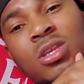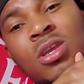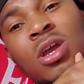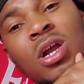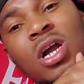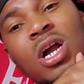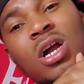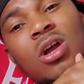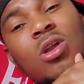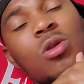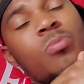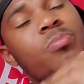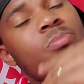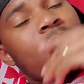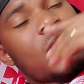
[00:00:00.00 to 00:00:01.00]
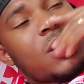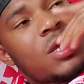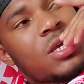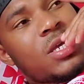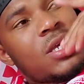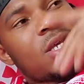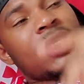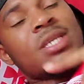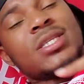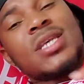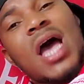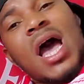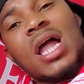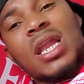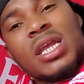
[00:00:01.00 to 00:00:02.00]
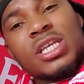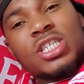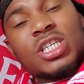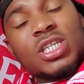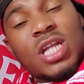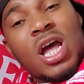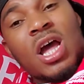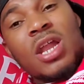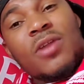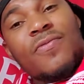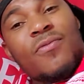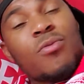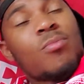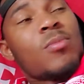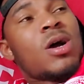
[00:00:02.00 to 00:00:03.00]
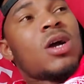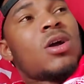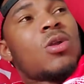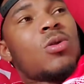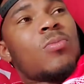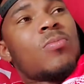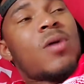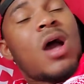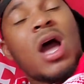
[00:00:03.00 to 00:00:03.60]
Jurgen Klopp is a legend at the football club